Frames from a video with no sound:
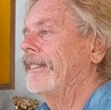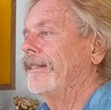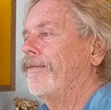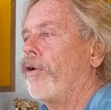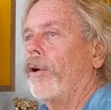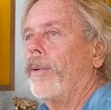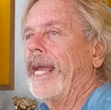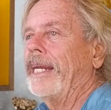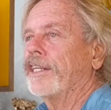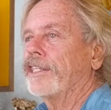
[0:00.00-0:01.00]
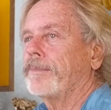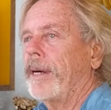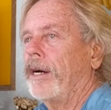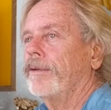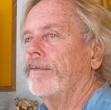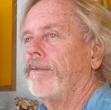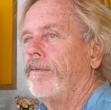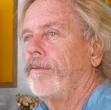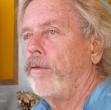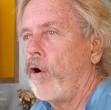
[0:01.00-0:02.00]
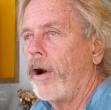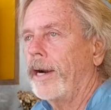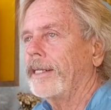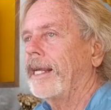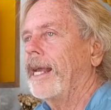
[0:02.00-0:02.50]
the Fort Wayne is spelled Fort,